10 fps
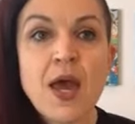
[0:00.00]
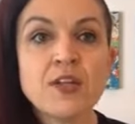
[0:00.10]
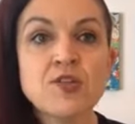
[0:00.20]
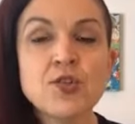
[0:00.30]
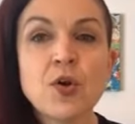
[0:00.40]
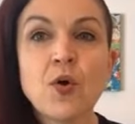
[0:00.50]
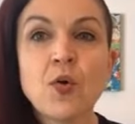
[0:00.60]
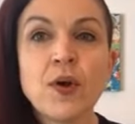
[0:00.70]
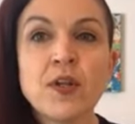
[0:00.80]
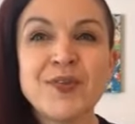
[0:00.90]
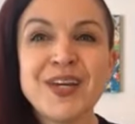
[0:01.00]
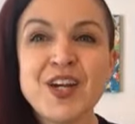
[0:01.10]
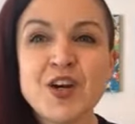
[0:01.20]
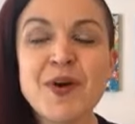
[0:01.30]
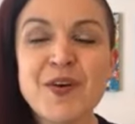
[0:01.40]
And so when we
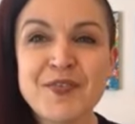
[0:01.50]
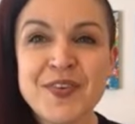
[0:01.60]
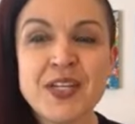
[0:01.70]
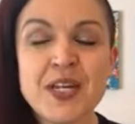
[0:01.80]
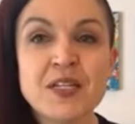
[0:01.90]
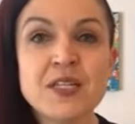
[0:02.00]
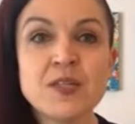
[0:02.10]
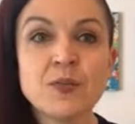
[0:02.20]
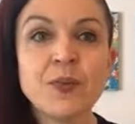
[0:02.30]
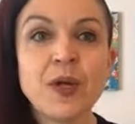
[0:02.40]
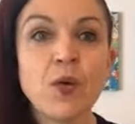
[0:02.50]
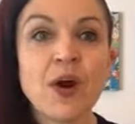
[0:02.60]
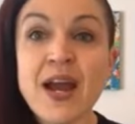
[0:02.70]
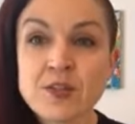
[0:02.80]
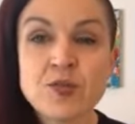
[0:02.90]
hear about fitness
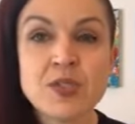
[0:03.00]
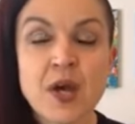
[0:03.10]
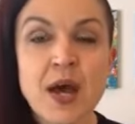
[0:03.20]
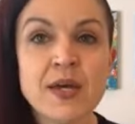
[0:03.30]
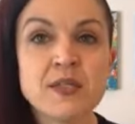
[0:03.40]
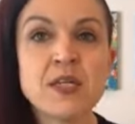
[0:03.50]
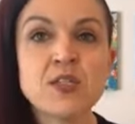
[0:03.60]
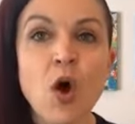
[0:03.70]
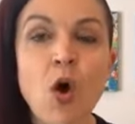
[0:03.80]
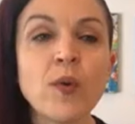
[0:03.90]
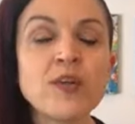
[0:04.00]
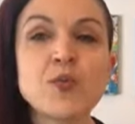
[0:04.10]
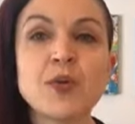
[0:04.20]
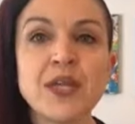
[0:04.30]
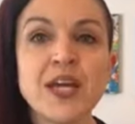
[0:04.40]
or exercise, it's
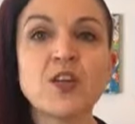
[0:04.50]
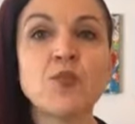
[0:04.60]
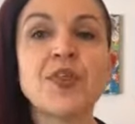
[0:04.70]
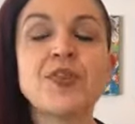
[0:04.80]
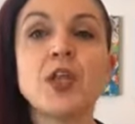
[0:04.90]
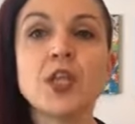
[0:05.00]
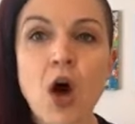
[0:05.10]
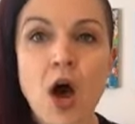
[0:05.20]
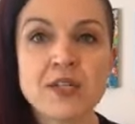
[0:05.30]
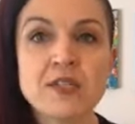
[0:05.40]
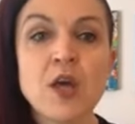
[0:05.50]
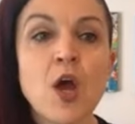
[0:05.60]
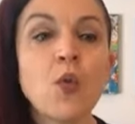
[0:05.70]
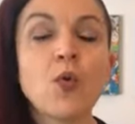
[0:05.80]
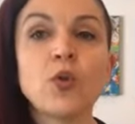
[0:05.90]
always related with a loss
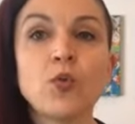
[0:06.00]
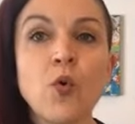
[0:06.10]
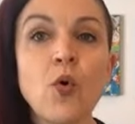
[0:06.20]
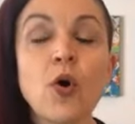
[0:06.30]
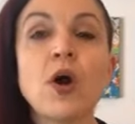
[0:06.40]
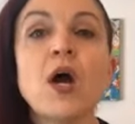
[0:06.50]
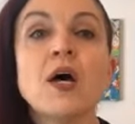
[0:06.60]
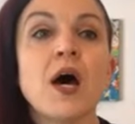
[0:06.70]
or